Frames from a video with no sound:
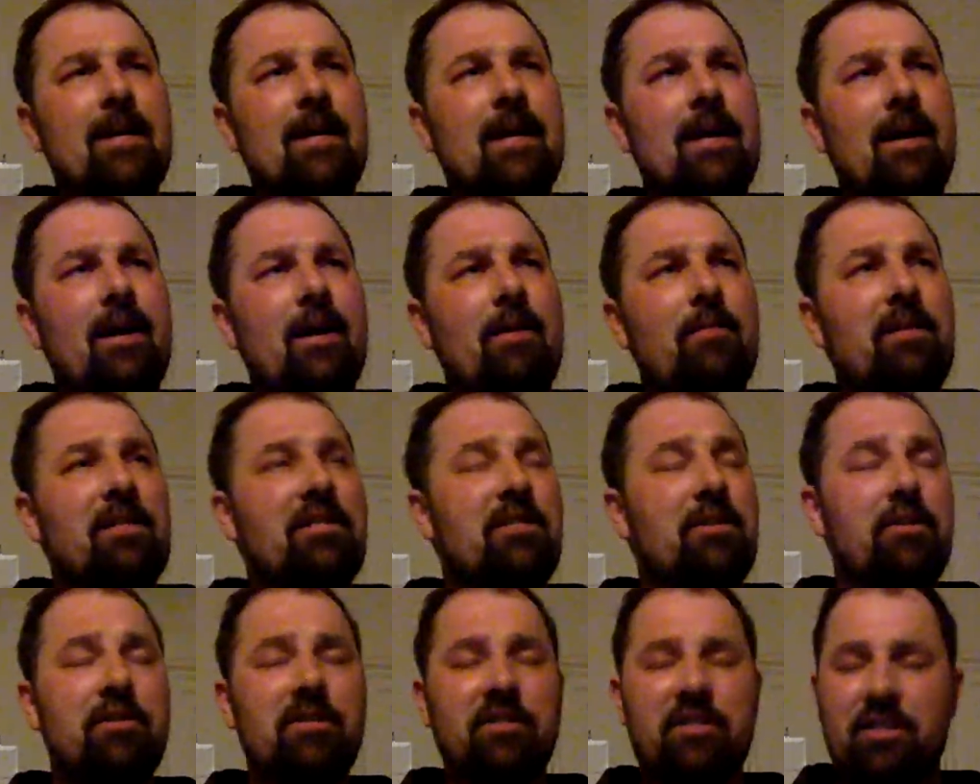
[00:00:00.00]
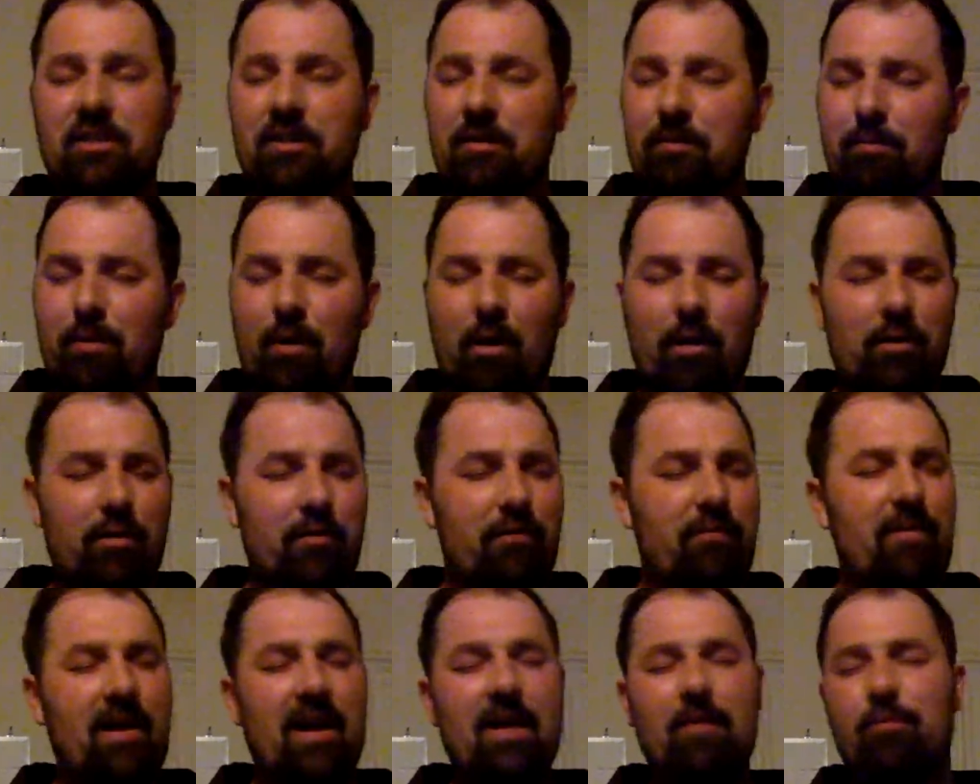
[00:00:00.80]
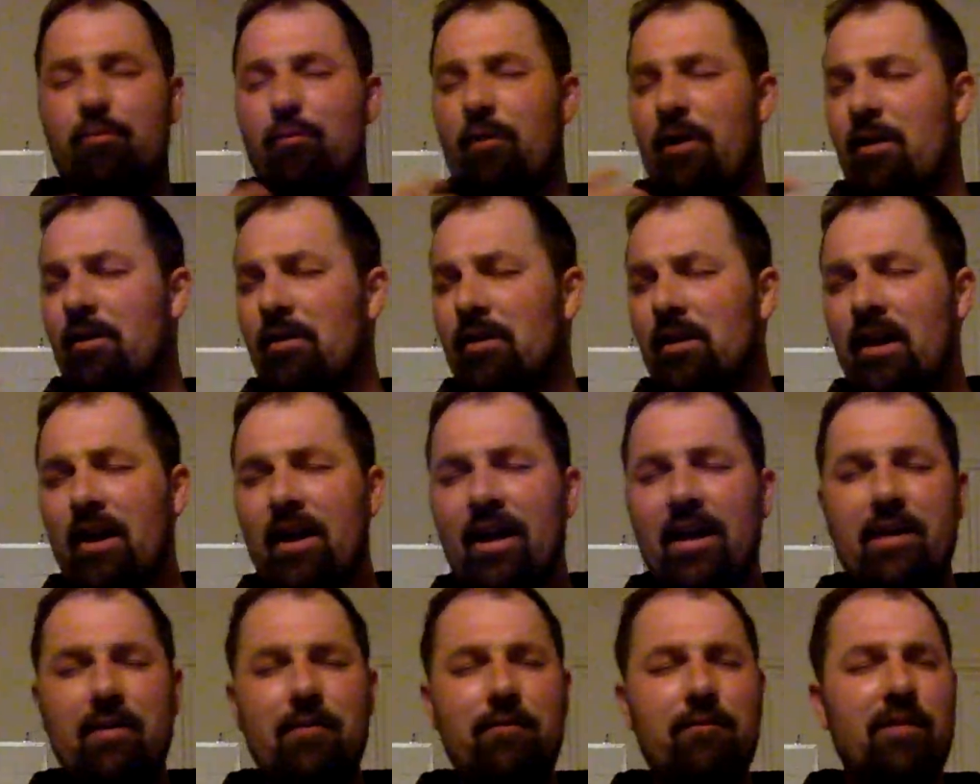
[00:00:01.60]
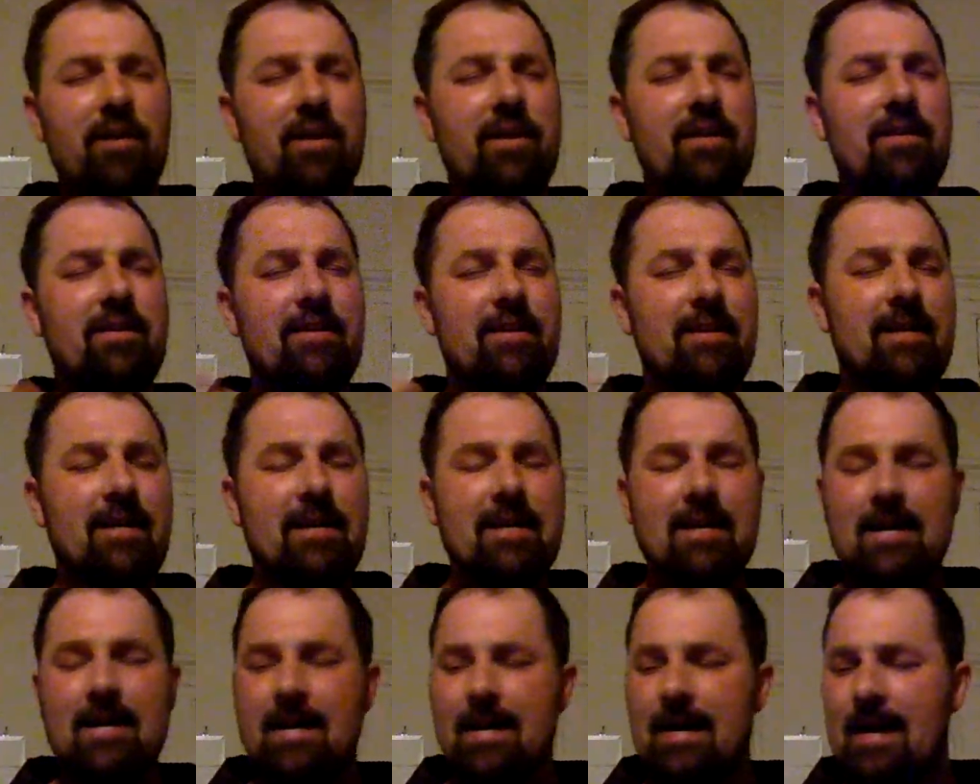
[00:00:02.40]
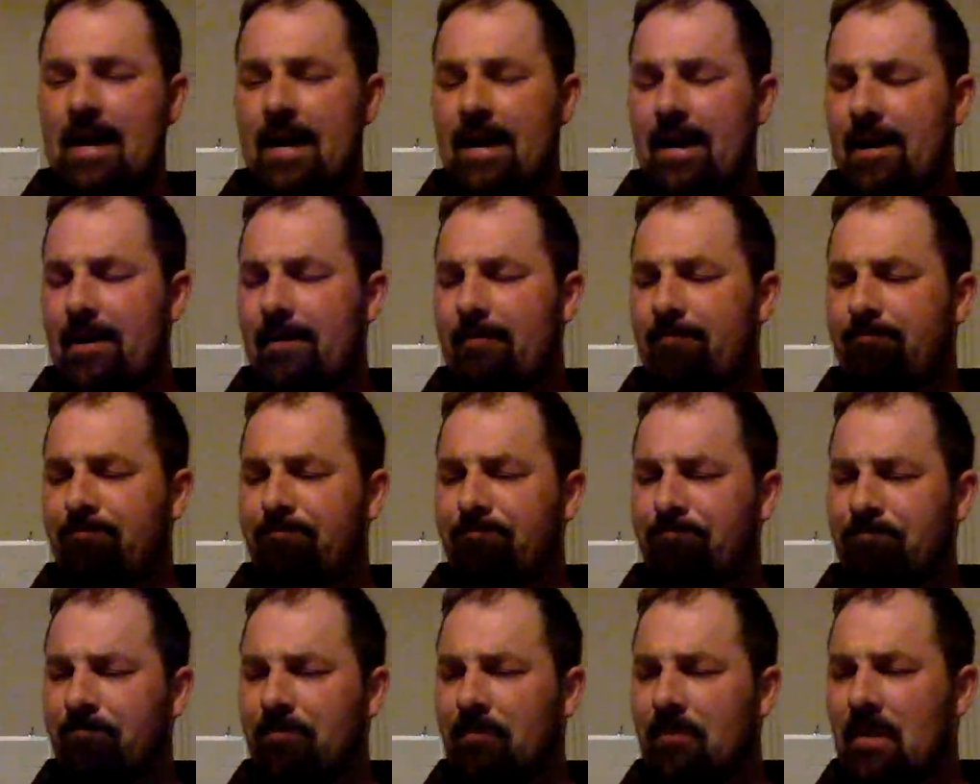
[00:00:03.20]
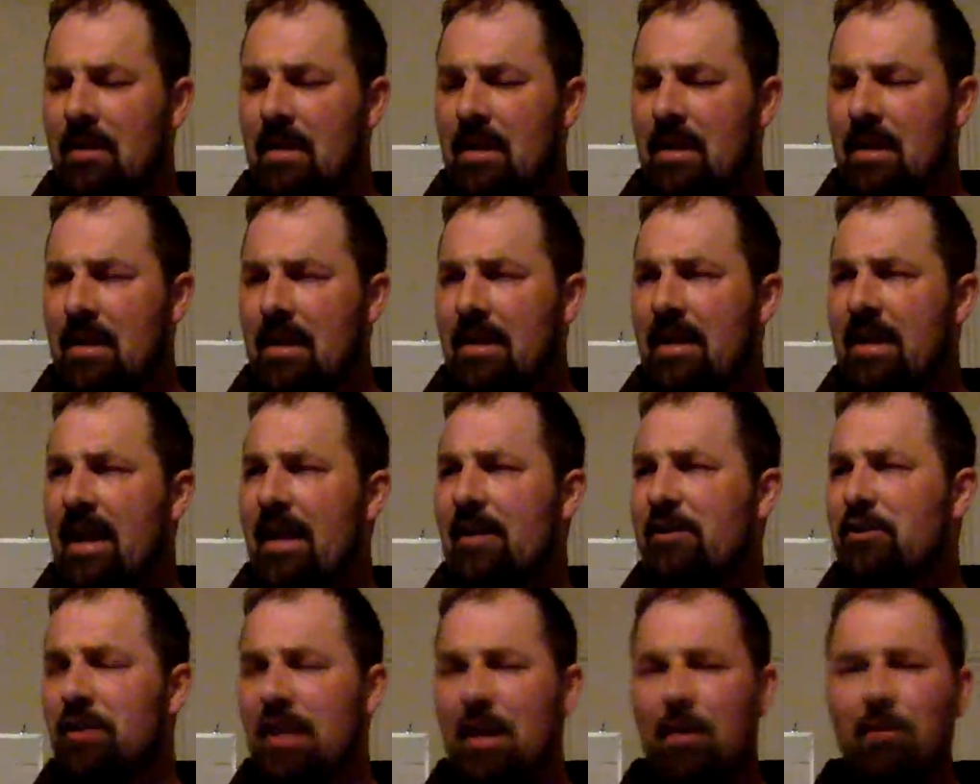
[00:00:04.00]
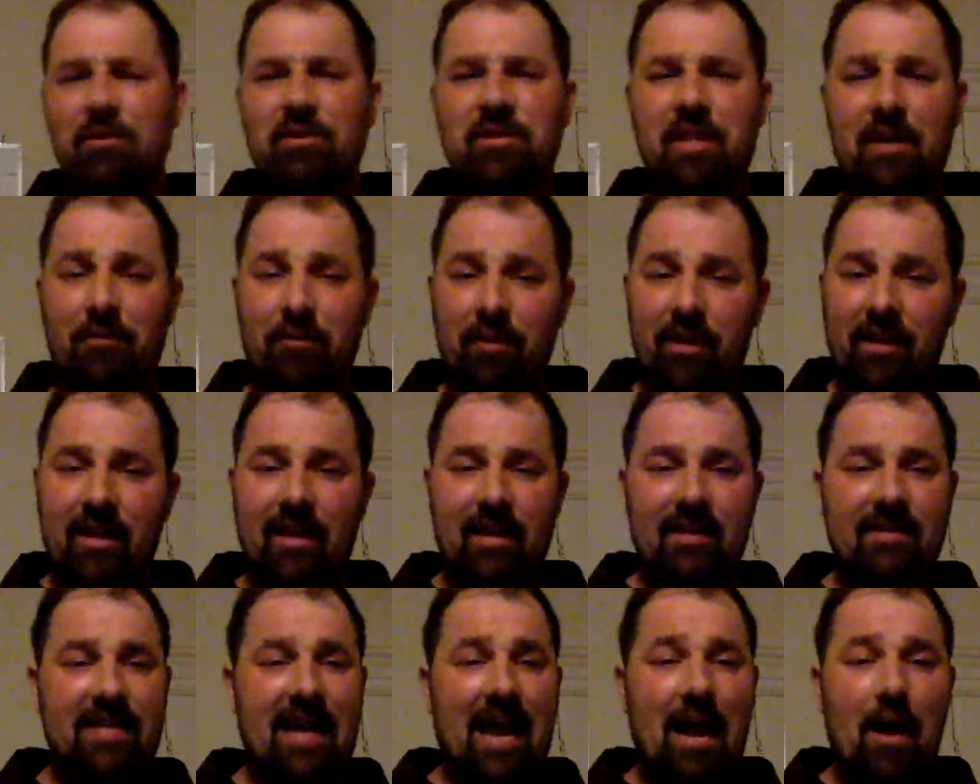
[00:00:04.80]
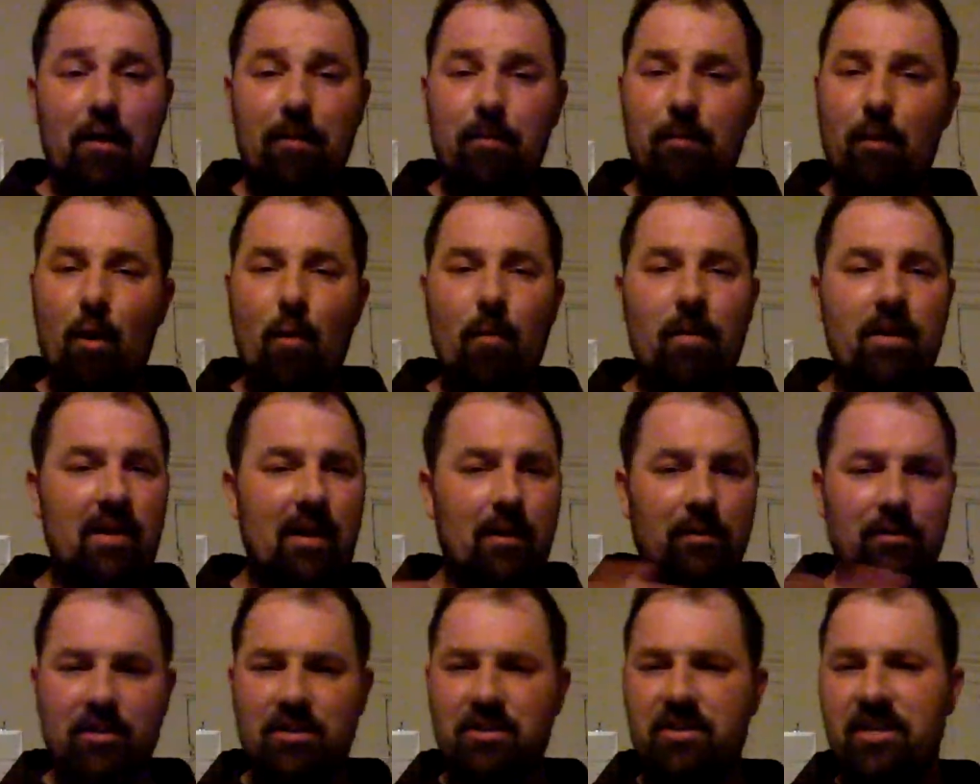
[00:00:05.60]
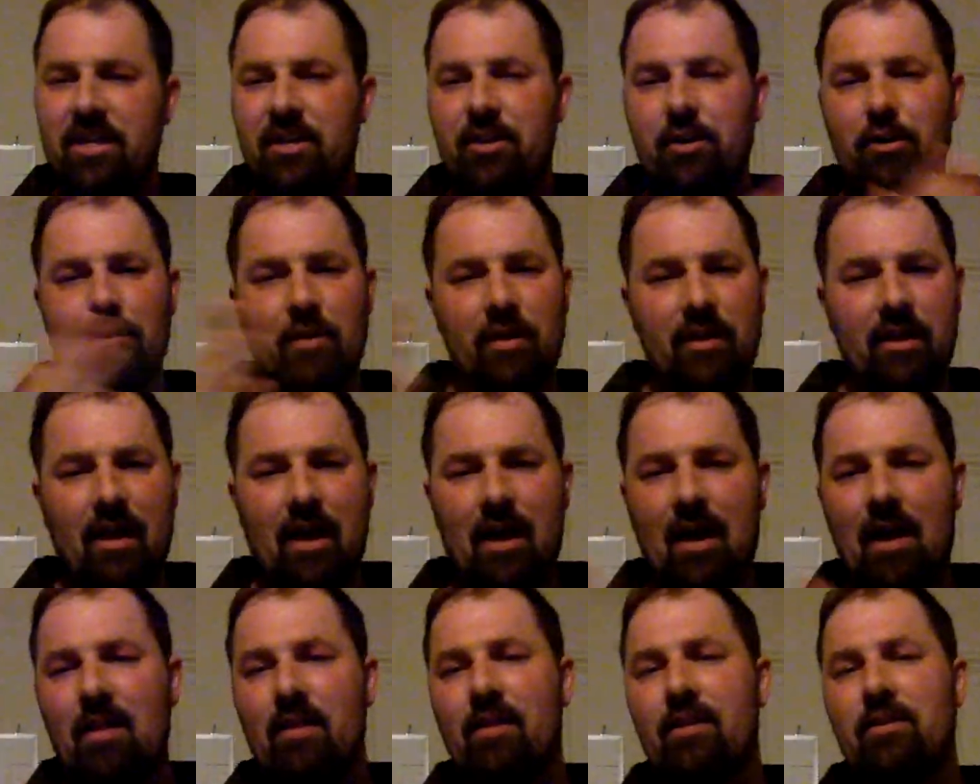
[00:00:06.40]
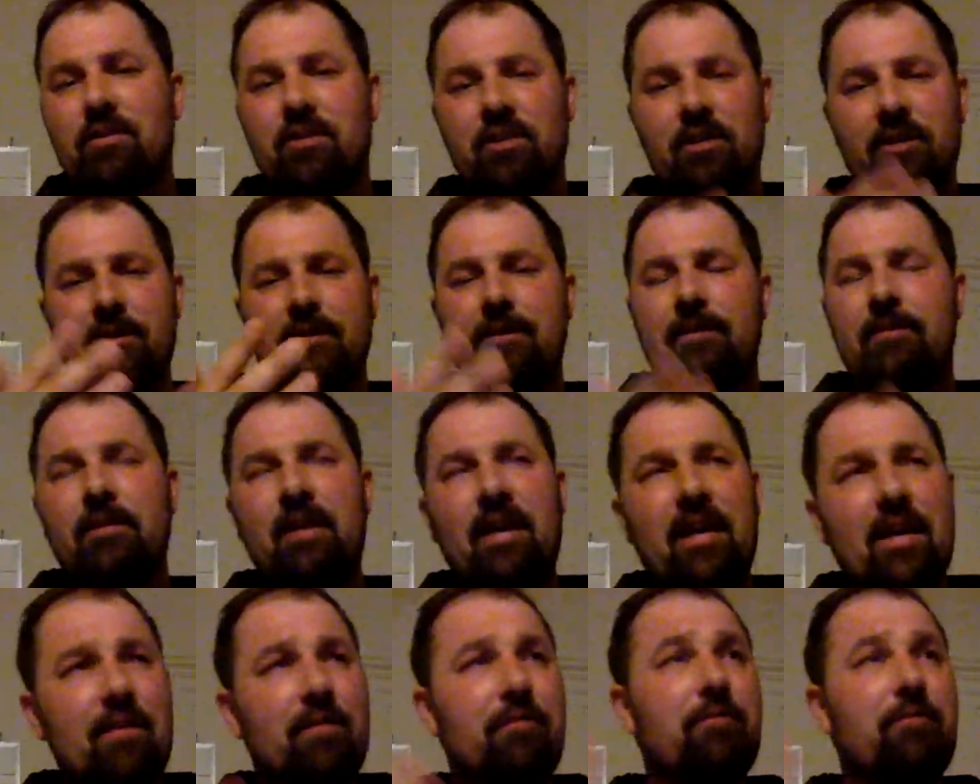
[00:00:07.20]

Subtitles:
And so it's still part of my prayer life. And so that was definitely a down moment. I was a senior in college and kind